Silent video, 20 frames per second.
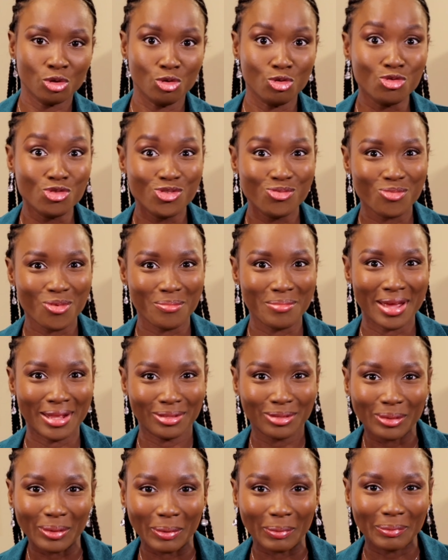lose
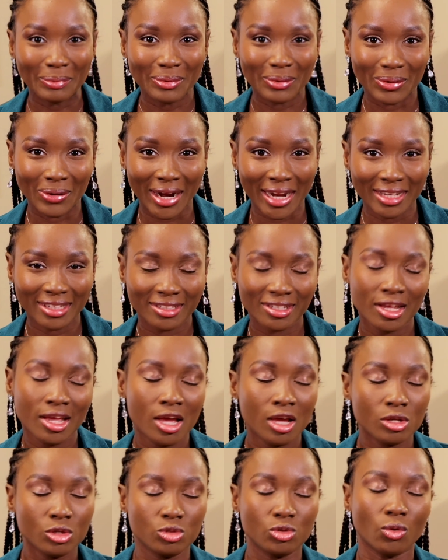momentum, right?
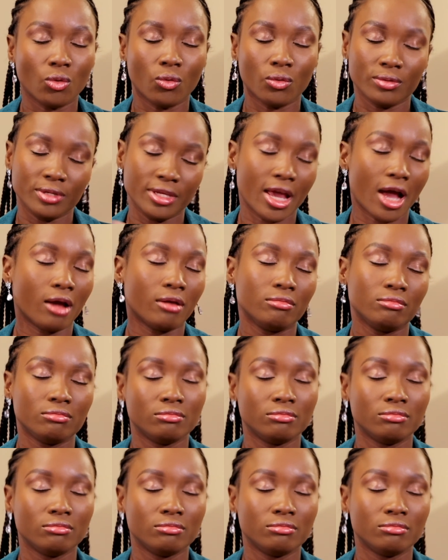So yeah,